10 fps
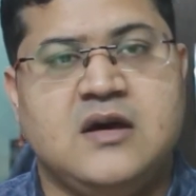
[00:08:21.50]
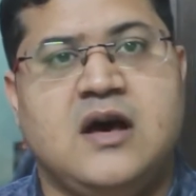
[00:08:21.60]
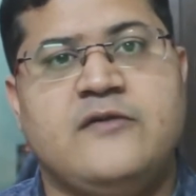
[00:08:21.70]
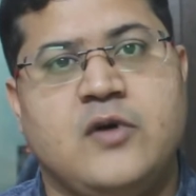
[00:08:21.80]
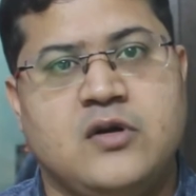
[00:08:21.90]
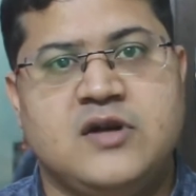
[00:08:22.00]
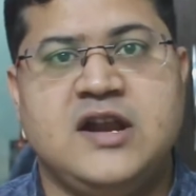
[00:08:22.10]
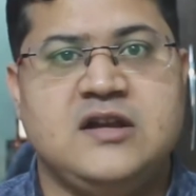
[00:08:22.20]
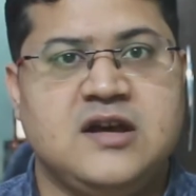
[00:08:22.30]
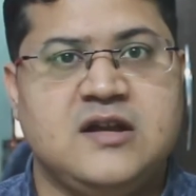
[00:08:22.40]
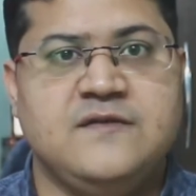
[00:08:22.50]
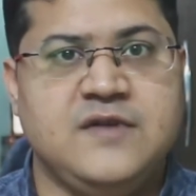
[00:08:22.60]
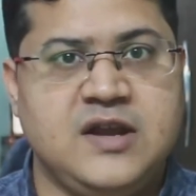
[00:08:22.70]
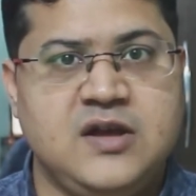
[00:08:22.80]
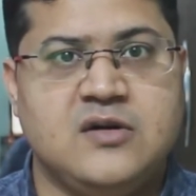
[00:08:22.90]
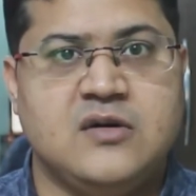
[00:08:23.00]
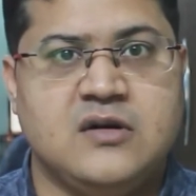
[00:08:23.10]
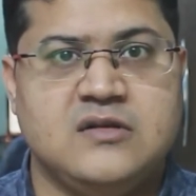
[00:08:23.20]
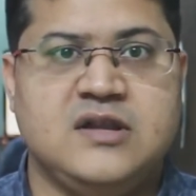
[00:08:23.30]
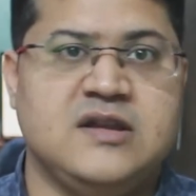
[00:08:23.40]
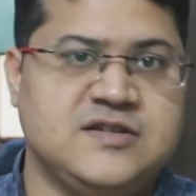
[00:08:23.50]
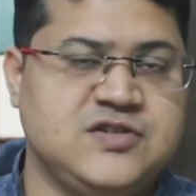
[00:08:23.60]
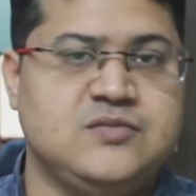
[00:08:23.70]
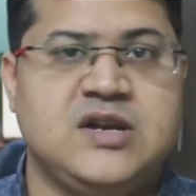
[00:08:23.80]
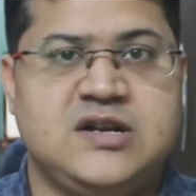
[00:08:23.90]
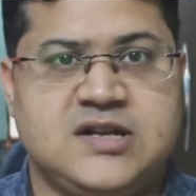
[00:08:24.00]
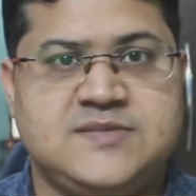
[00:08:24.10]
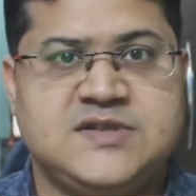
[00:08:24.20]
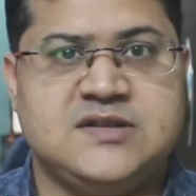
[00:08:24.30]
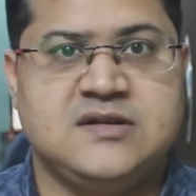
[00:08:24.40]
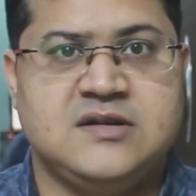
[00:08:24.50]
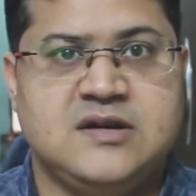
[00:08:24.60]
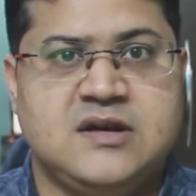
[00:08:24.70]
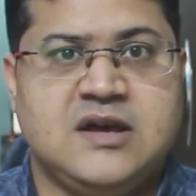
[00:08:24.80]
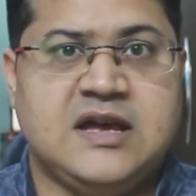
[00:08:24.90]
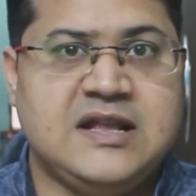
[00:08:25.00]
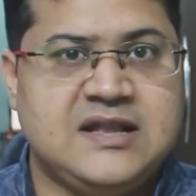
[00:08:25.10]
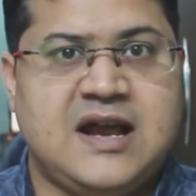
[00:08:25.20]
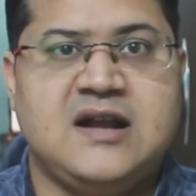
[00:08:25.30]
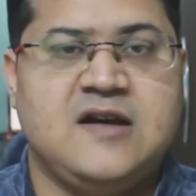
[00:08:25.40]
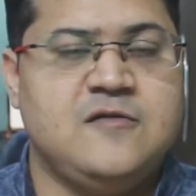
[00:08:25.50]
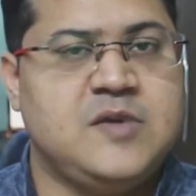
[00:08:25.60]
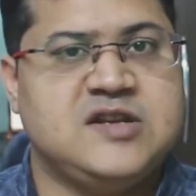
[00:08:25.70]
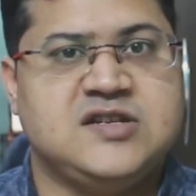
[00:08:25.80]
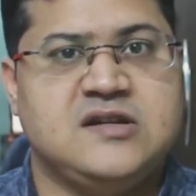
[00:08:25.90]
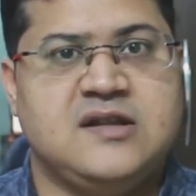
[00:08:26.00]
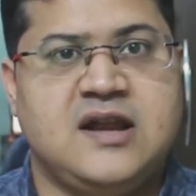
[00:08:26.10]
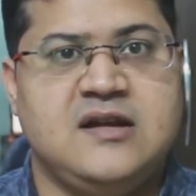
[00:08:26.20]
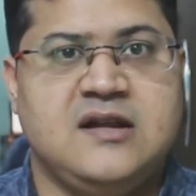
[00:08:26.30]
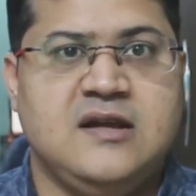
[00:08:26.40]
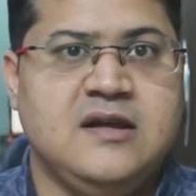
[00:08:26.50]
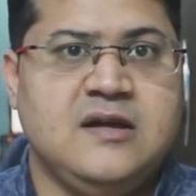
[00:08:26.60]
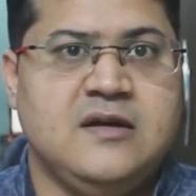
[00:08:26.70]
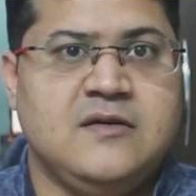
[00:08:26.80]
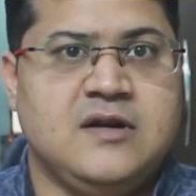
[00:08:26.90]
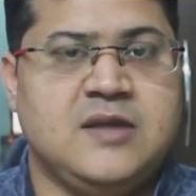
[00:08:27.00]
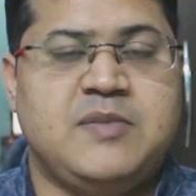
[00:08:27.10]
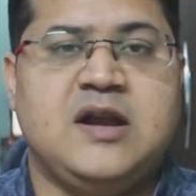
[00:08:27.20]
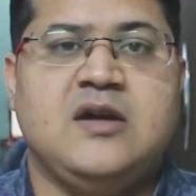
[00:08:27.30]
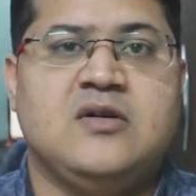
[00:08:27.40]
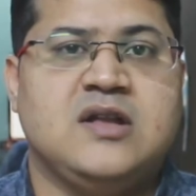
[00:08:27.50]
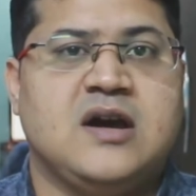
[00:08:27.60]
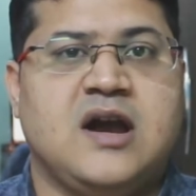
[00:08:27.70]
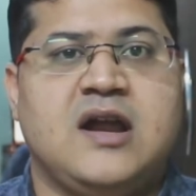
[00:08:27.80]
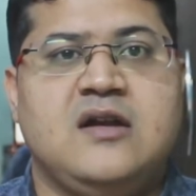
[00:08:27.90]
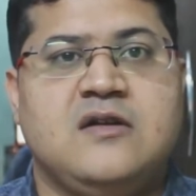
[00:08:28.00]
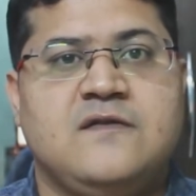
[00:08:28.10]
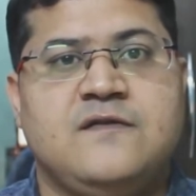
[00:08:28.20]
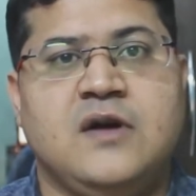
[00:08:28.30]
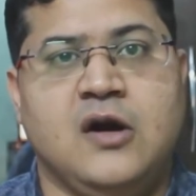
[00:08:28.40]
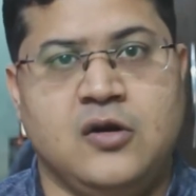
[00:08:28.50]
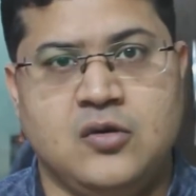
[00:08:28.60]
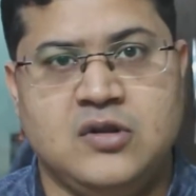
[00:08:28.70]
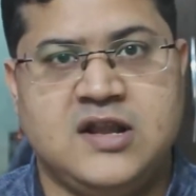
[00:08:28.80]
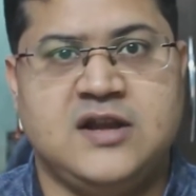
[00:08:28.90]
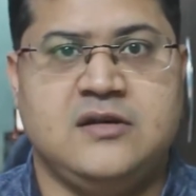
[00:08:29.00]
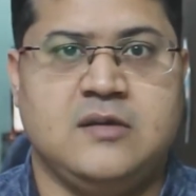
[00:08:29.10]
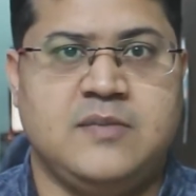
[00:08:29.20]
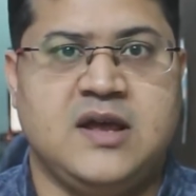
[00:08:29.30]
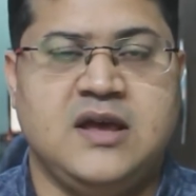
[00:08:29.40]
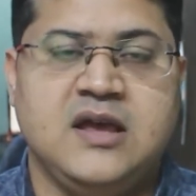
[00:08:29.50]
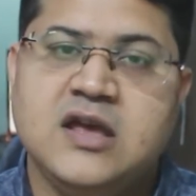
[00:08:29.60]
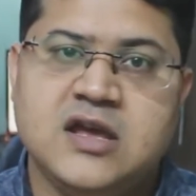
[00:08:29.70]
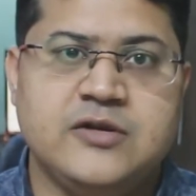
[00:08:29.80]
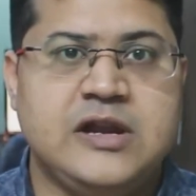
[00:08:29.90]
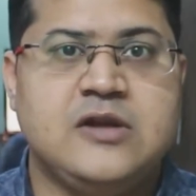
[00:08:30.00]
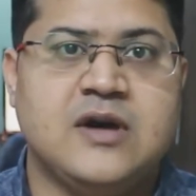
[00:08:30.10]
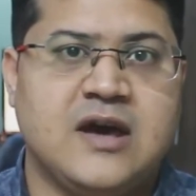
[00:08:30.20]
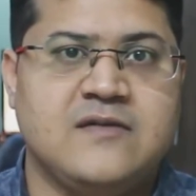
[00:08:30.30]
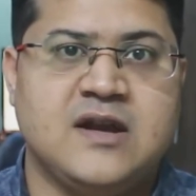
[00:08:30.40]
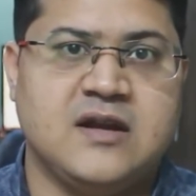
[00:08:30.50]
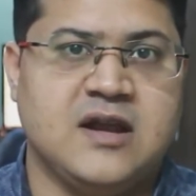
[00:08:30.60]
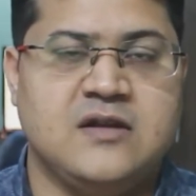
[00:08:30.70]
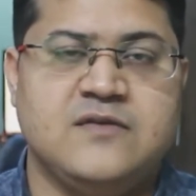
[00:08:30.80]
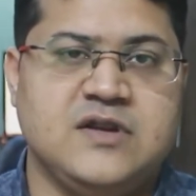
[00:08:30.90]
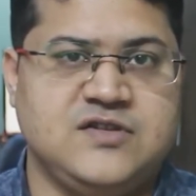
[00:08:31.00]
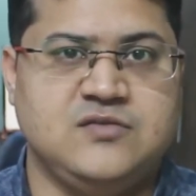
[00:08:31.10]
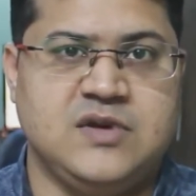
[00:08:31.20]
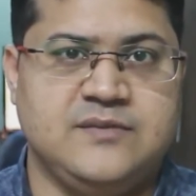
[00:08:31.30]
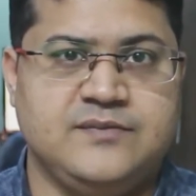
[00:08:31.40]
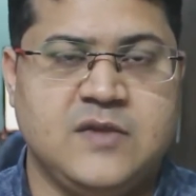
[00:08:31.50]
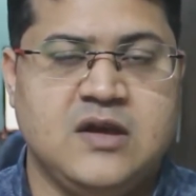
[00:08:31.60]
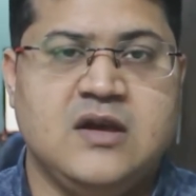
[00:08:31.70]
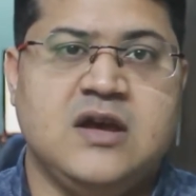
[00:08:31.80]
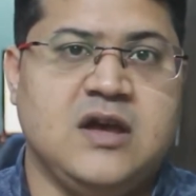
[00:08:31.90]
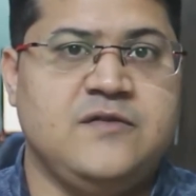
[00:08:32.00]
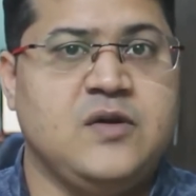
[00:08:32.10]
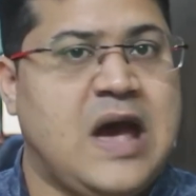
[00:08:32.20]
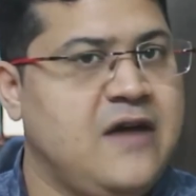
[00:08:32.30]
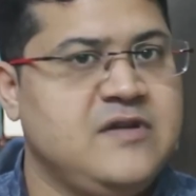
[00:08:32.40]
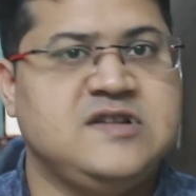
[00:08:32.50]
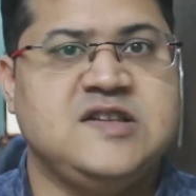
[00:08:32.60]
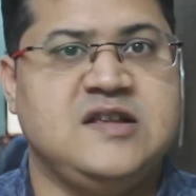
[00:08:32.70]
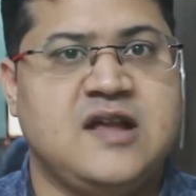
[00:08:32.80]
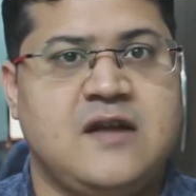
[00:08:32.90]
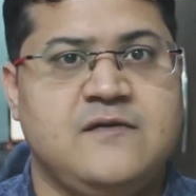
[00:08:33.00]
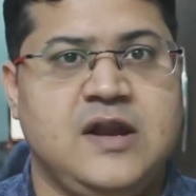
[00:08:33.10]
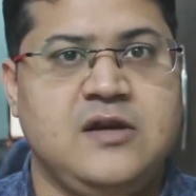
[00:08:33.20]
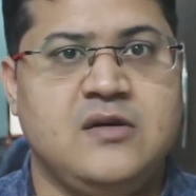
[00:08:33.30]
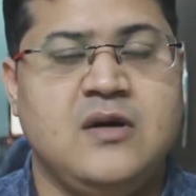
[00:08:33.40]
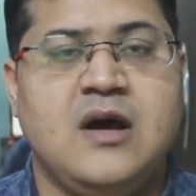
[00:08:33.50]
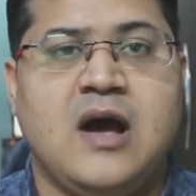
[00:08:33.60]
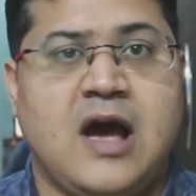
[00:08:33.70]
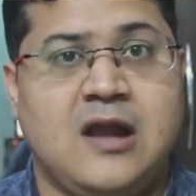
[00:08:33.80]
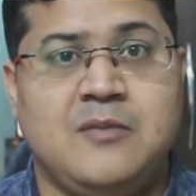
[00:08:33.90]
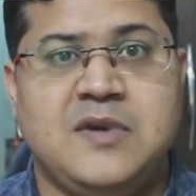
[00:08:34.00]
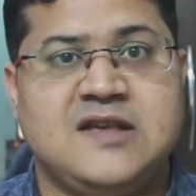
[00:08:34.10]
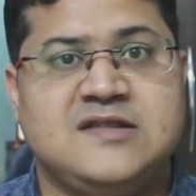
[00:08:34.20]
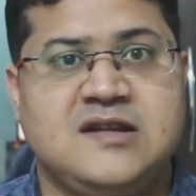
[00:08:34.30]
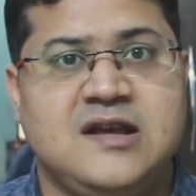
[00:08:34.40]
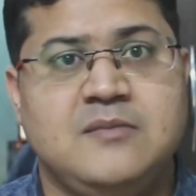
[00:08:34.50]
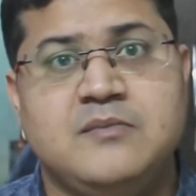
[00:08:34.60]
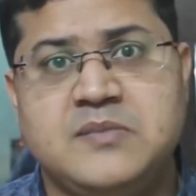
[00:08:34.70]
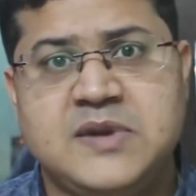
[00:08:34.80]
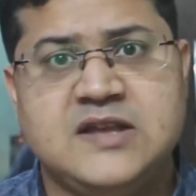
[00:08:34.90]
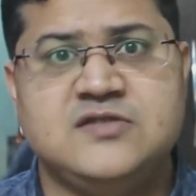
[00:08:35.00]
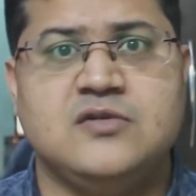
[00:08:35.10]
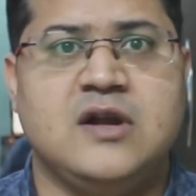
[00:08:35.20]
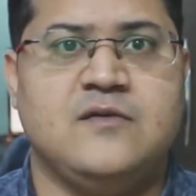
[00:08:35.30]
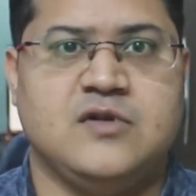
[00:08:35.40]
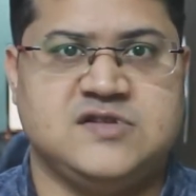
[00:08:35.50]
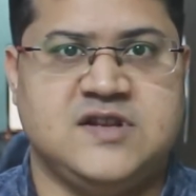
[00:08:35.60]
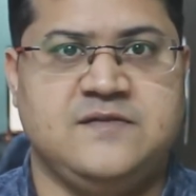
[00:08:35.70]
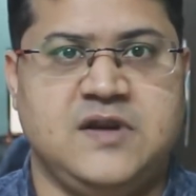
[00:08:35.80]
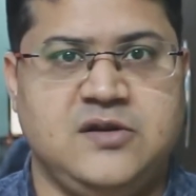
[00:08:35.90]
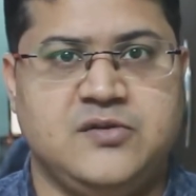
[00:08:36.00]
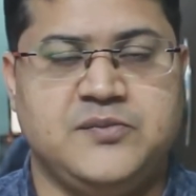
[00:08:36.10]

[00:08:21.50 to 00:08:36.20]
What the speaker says: I've already done a video on the resume tips. In that I have mentioned that depending on the kind of role that you're applying, you need to have that kind of resume. If you haven't seen that video, I'll place the link. Please go and watch that video.